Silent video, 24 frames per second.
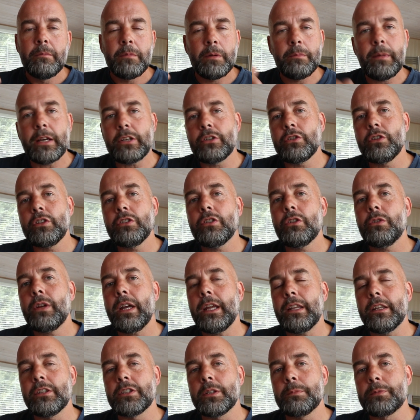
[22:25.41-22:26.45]
But make sure you do
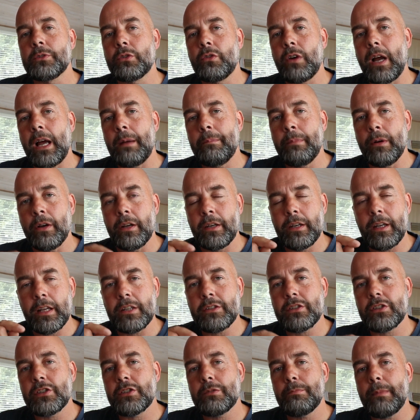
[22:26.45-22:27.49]
hit the subscribe button
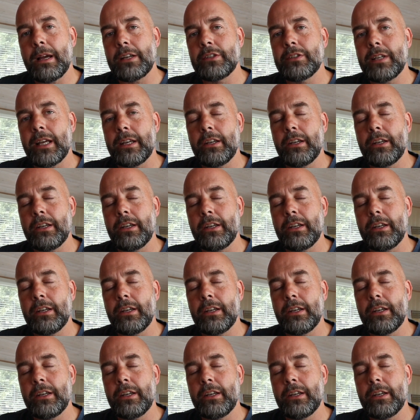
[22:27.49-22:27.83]
and smash